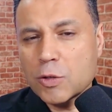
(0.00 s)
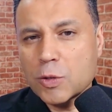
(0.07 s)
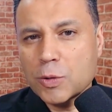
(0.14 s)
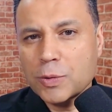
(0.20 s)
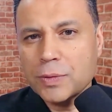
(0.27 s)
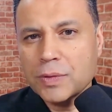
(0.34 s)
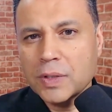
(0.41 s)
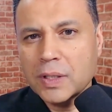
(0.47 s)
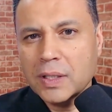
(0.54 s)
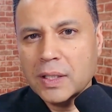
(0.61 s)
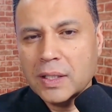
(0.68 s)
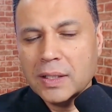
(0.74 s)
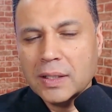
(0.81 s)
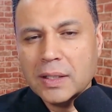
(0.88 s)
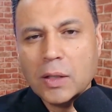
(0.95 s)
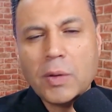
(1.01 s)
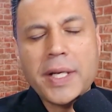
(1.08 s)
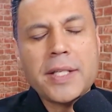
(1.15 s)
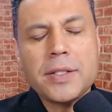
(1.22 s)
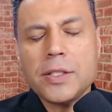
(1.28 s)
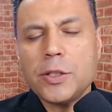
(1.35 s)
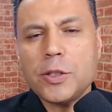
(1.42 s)
his palace,
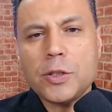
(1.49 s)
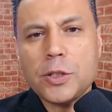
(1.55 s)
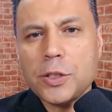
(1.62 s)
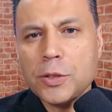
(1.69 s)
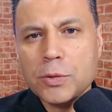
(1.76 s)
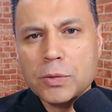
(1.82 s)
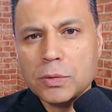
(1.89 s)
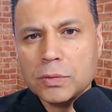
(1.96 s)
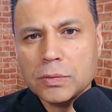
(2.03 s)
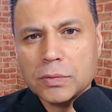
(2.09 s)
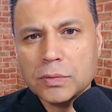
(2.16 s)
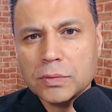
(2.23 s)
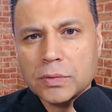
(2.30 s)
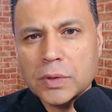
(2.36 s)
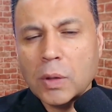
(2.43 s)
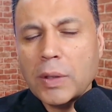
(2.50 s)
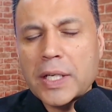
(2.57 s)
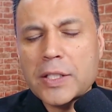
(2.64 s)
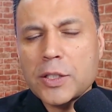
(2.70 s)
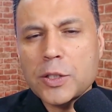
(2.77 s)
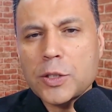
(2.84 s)
he did not resist.